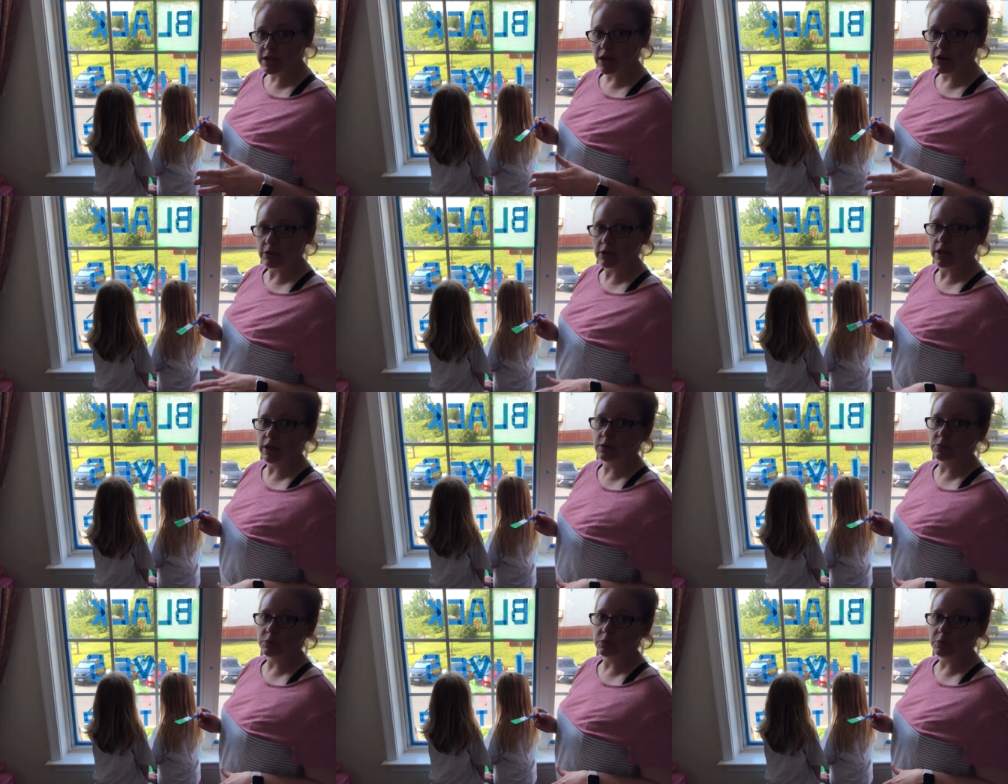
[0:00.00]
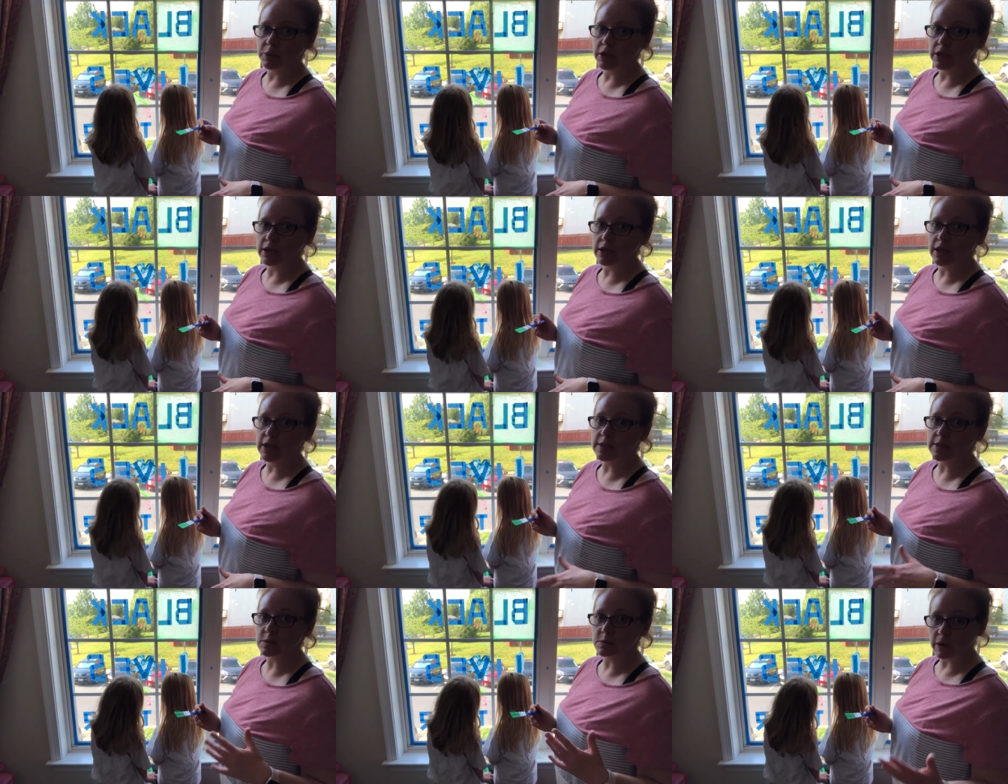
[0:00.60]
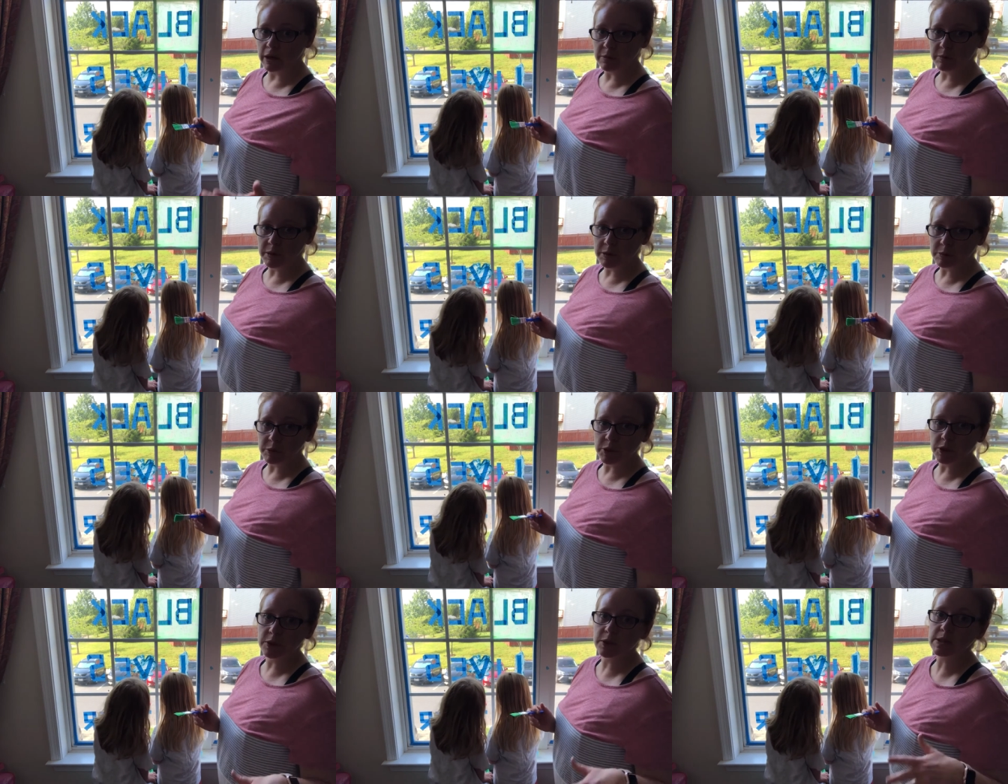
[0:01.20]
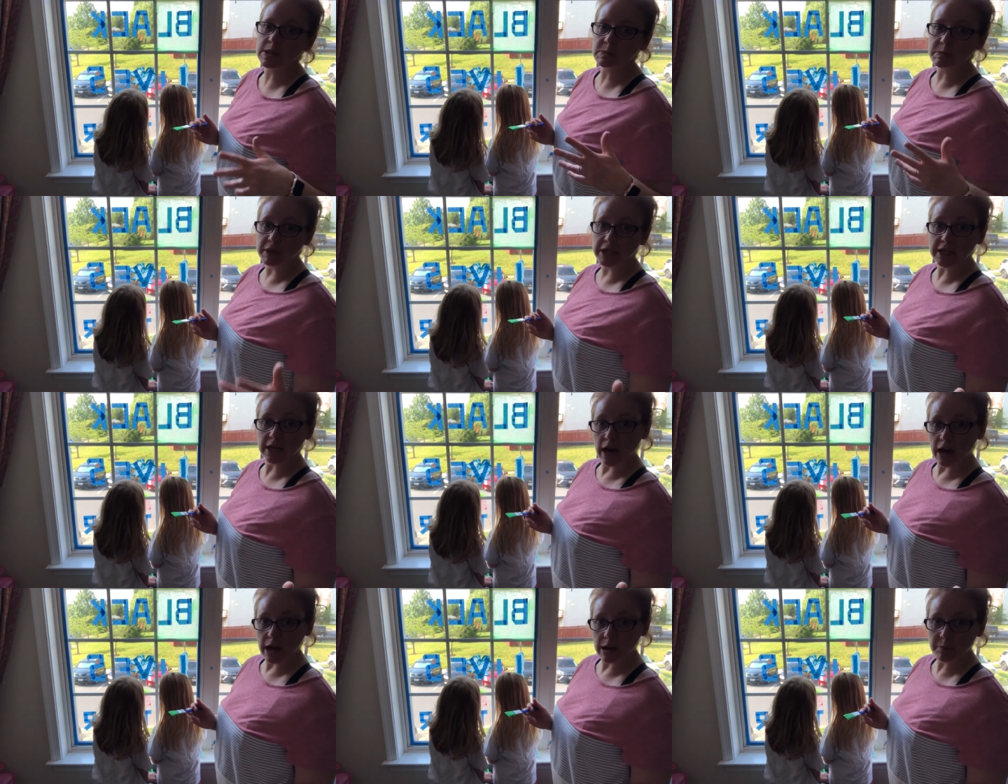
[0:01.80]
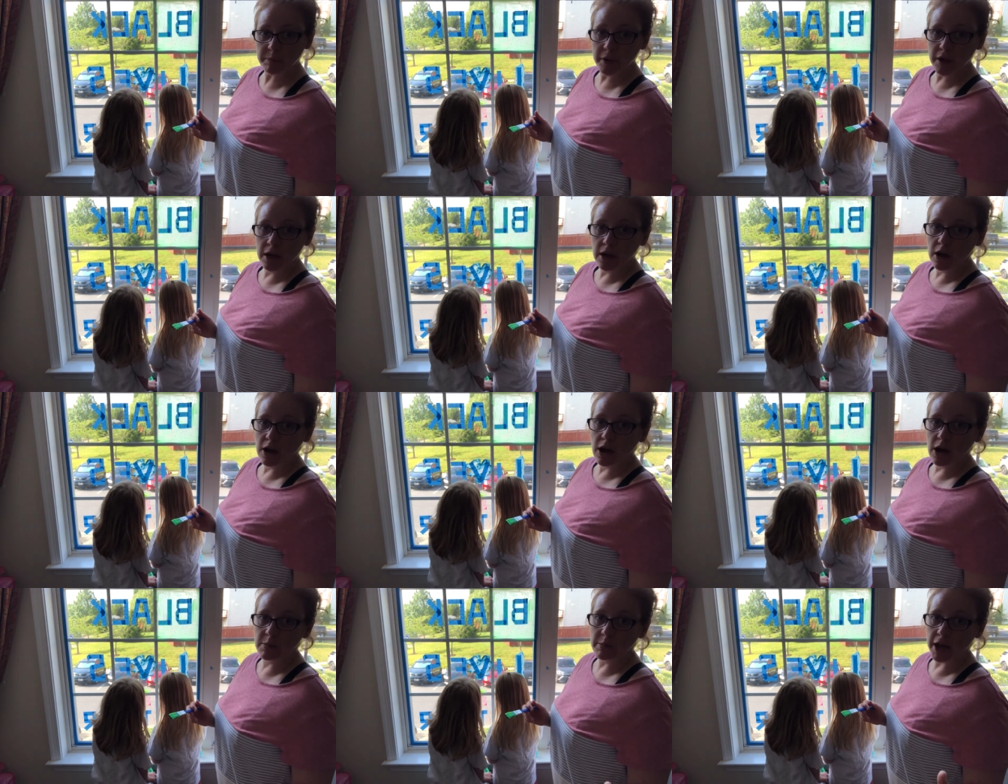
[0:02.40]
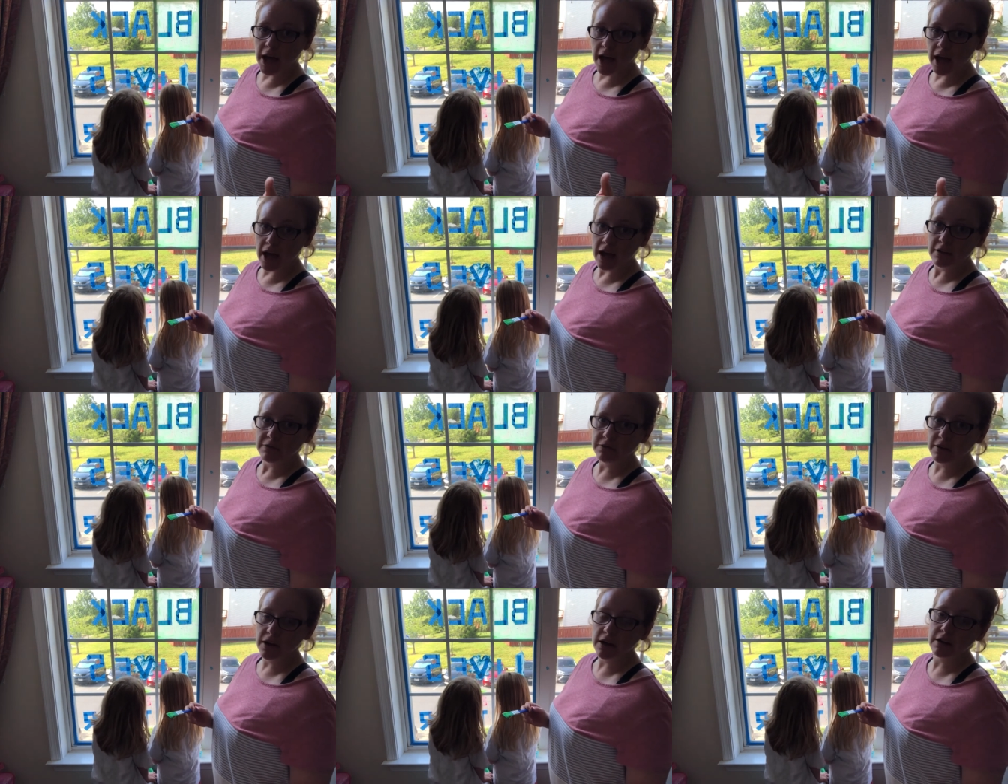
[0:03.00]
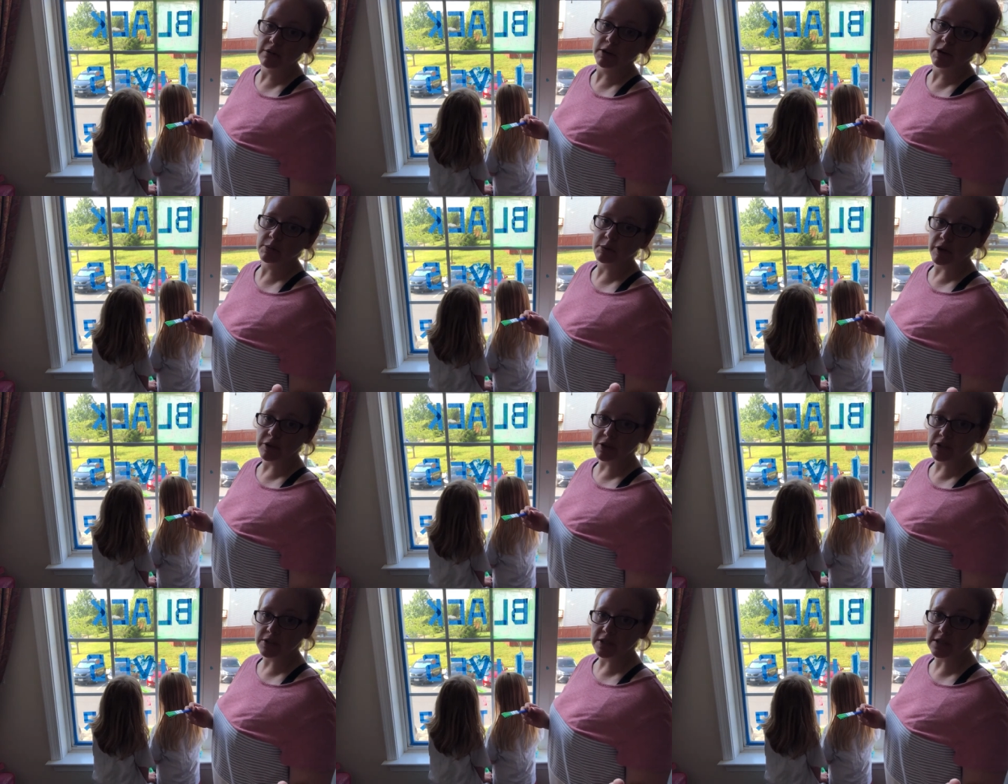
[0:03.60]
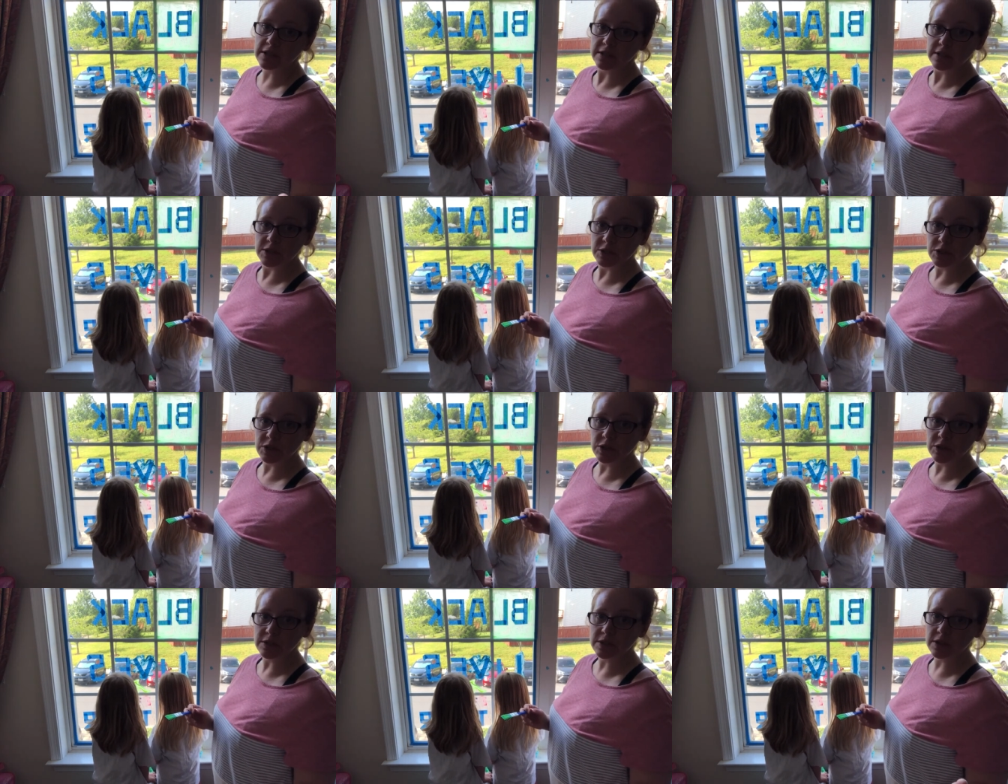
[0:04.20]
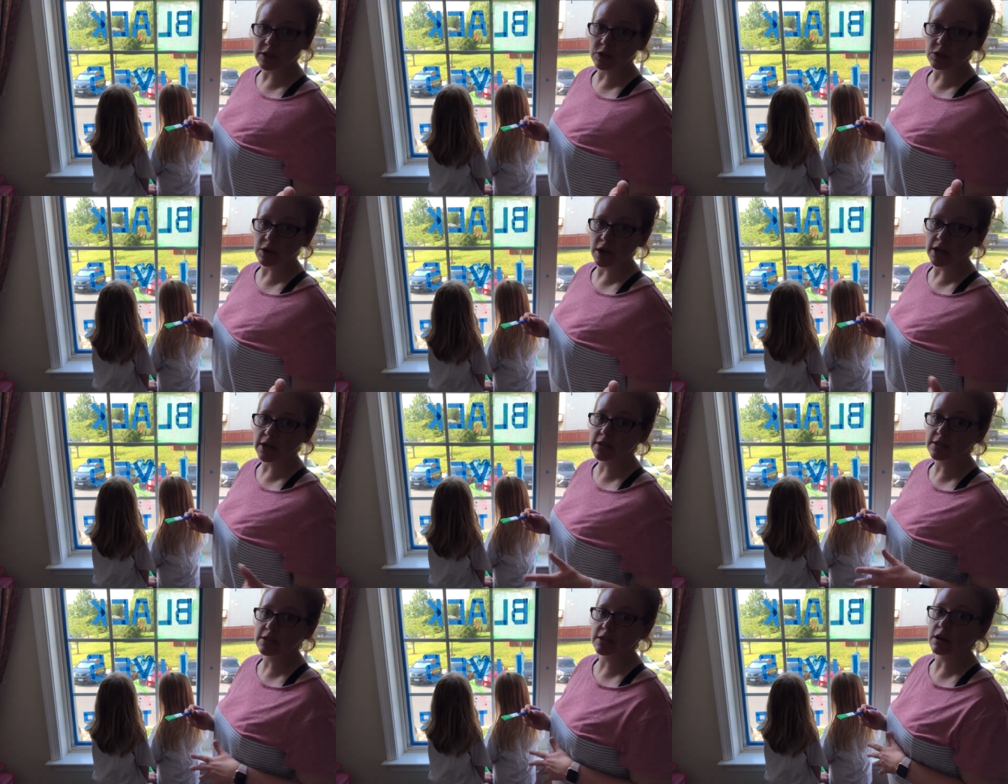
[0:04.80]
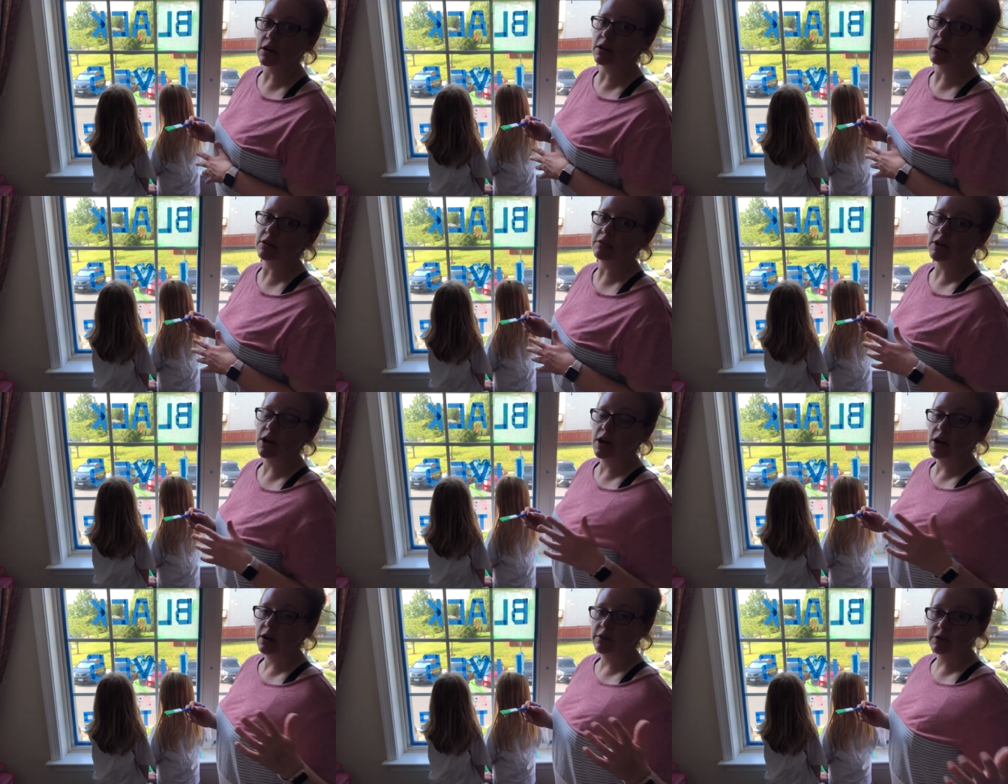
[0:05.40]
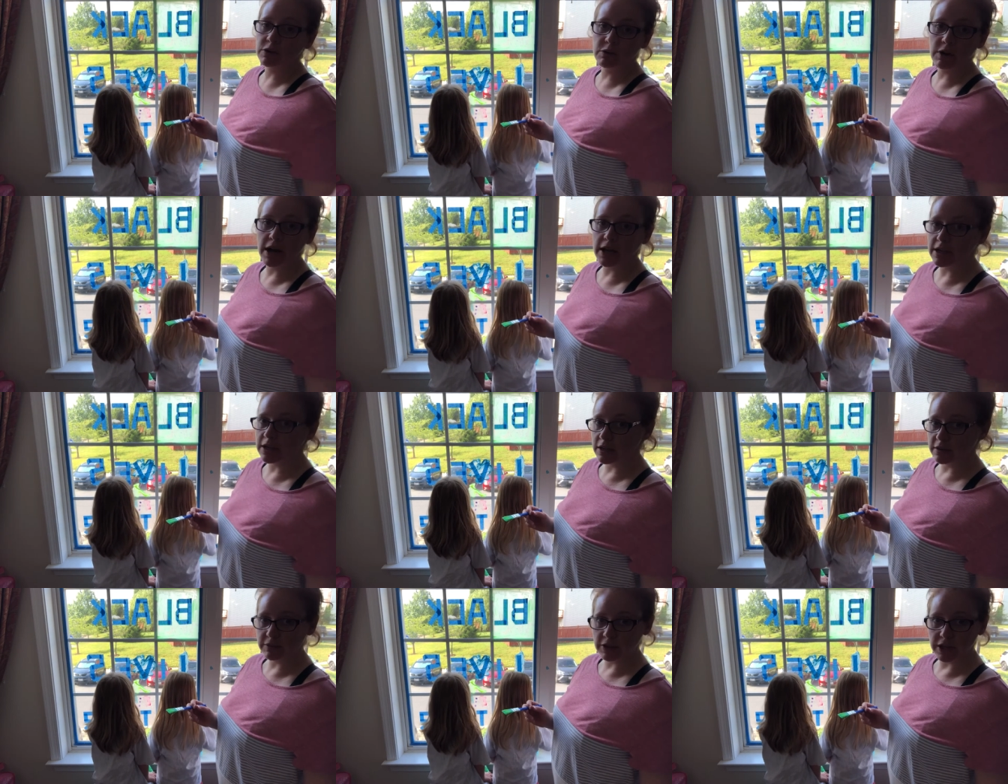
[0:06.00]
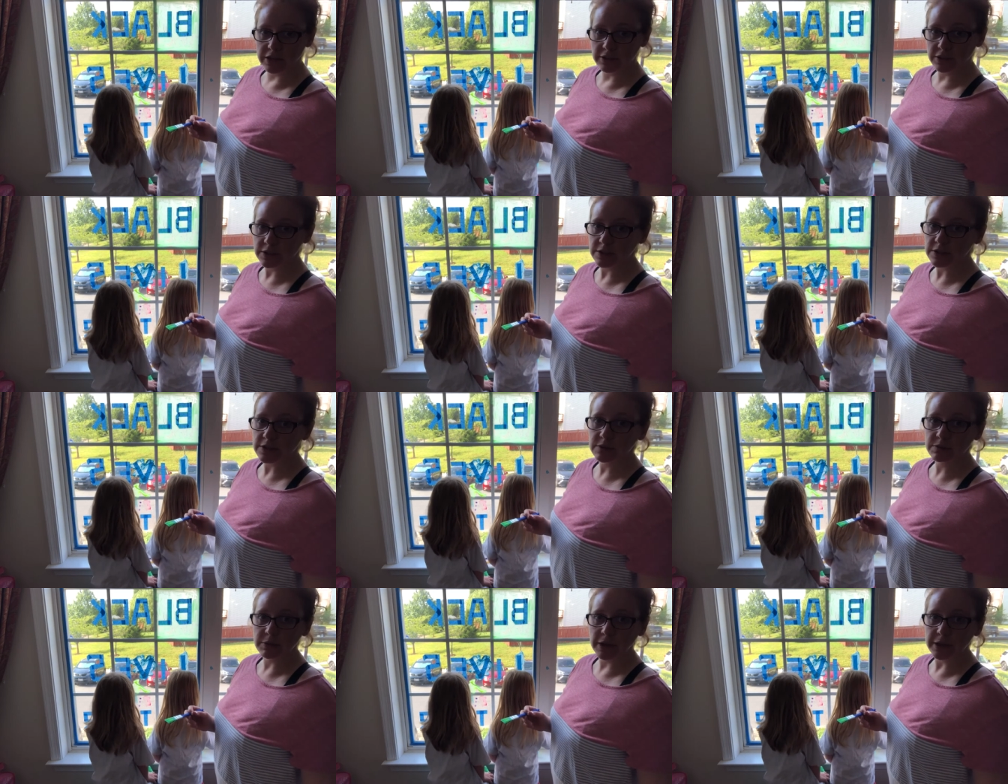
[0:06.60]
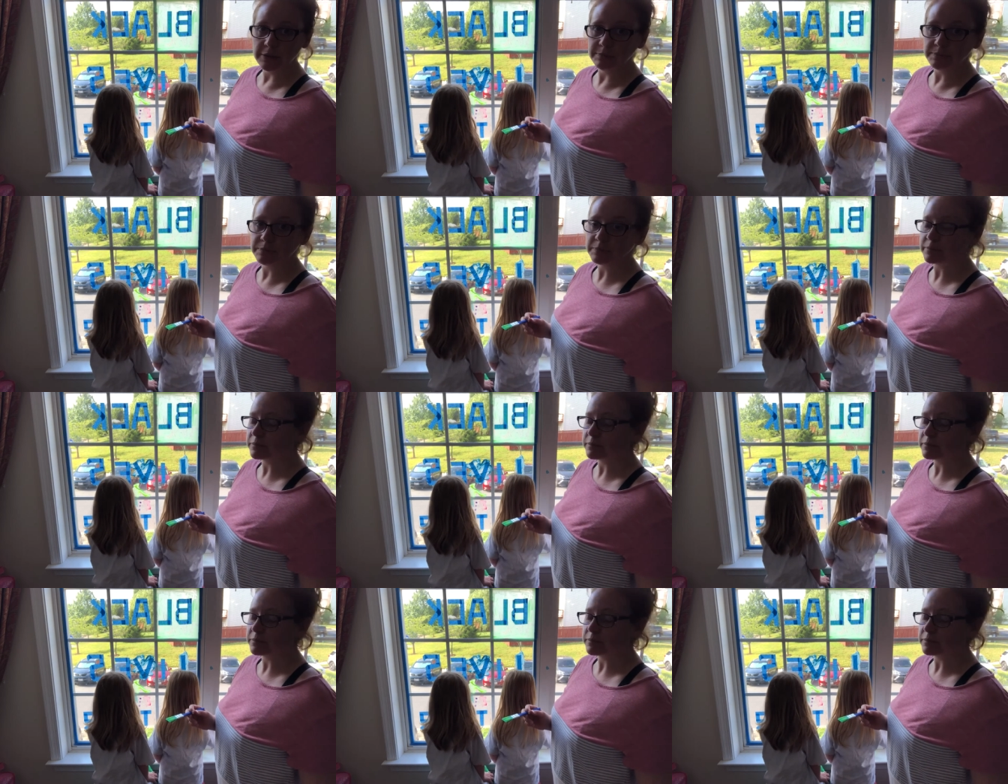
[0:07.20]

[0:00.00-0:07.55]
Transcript: How can we as white people speak up on behalf of our brothers and sisters in Christ of variety of colors, right?